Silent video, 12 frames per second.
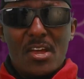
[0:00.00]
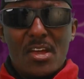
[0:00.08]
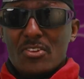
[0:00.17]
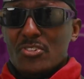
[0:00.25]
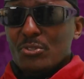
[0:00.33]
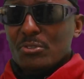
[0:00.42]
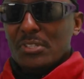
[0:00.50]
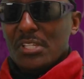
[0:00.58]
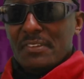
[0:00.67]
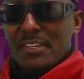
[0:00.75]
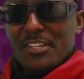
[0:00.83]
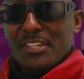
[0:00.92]
You'll
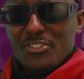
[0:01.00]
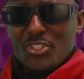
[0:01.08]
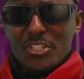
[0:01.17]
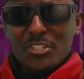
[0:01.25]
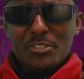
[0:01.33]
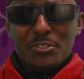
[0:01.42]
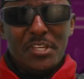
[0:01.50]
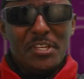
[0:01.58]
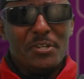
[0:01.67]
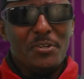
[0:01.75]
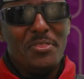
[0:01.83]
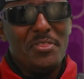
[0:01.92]
even get a chuckle
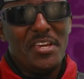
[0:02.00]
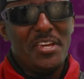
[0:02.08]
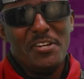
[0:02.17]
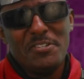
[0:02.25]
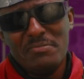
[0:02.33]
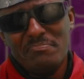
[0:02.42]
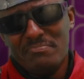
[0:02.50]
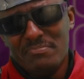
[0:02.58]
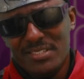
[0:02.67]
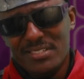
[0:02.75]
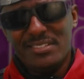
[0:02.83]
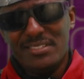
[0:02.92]
here and there,
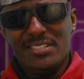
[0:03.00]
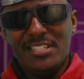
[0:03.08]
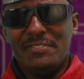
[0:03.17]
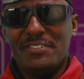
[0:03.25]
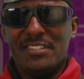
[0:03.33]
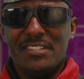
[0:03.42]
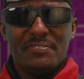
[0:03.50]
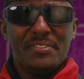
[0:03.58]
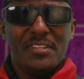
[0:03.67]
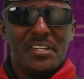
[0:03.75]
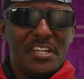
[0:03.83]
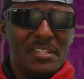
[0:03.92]
even if the
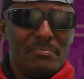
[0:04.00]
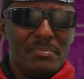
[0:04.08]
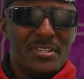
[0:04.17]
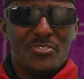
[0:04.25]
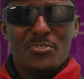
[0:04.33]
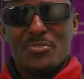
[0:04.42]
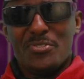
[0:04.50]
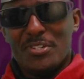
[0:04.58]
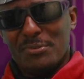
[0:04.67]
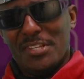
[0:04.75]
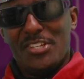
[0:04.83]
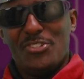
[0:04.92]
gut busters
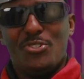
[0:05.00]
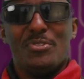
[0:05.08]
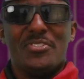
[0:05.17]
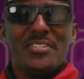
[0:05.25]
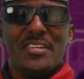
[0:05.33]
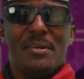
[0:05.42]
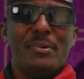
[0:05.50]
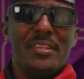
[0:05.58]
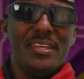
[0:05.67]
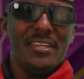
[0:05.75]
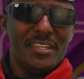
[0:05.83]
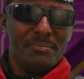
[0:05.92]
don't hit you the same way
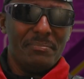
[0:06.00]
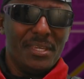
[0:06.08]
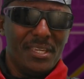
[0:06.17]
they hit me.